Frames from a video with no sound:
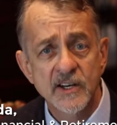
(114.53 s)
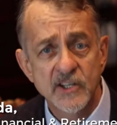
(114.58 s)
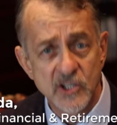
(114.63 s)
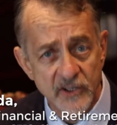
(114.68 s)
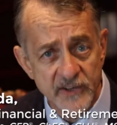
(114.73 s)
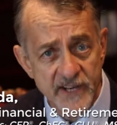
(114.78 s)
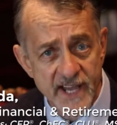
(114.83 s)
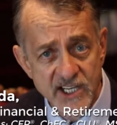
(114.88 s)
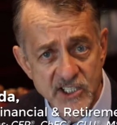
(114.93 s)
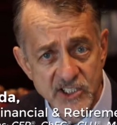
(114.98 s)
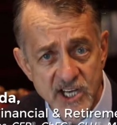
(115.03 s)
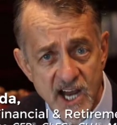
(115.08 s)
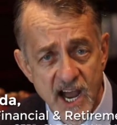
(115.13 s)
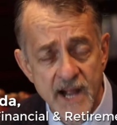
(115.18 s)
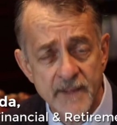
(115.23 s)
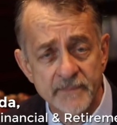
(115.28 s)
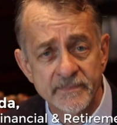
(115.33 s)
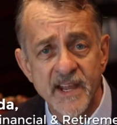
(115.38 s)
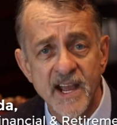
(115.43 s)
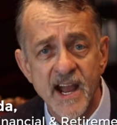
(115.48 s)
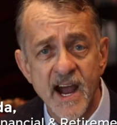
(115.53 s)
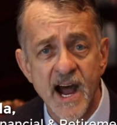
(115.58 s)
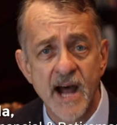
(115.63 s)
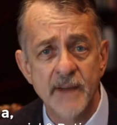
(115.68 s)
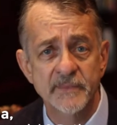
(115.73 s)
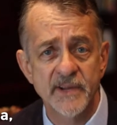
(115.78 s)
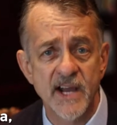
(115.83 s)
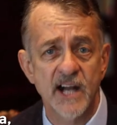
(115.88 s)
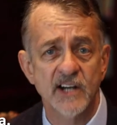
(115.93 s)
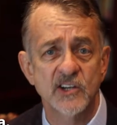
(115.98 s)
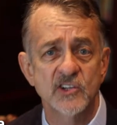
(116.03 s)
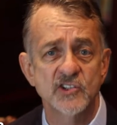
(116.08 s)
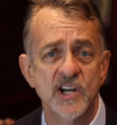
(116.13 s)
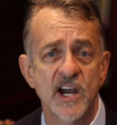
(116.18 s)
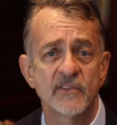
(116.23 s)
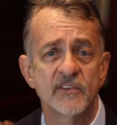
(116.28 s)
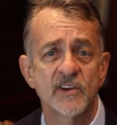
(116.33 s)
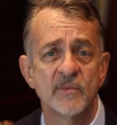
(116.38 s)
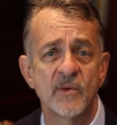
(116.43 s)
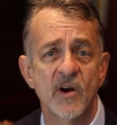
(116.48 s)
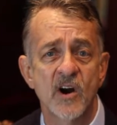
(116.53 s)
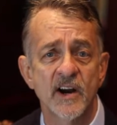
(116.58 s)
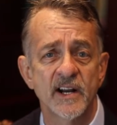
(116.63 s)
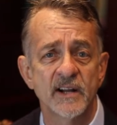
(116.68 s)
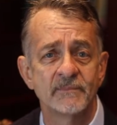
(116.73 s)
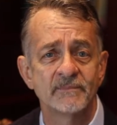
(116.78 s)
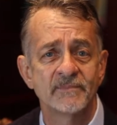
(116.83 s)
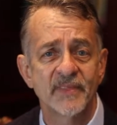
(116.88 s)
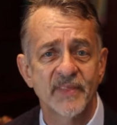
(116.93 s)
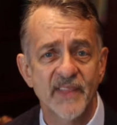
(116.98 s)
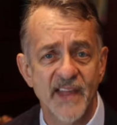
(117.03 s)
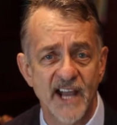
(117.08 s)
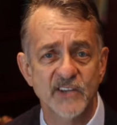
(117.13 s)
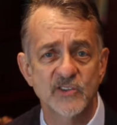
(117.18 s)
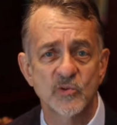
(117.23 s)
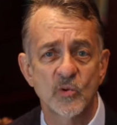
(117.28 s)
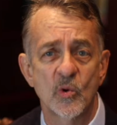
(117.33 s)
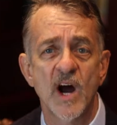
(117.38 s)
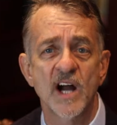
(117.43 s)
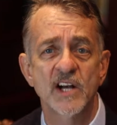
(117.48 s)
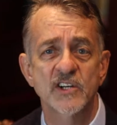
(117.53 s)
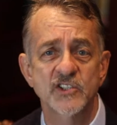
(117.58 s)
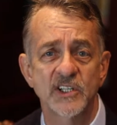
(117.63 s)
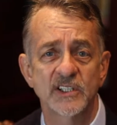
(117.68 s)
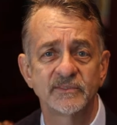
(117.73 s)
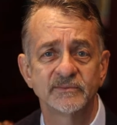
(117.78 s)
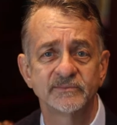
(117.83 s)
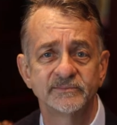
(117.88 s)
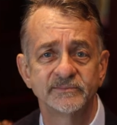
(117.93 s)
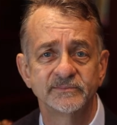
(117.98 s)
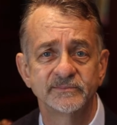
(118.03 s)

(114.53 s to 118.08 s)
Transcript: Till next time, I'm Dr. Jeff Camarda. Thanks for watching.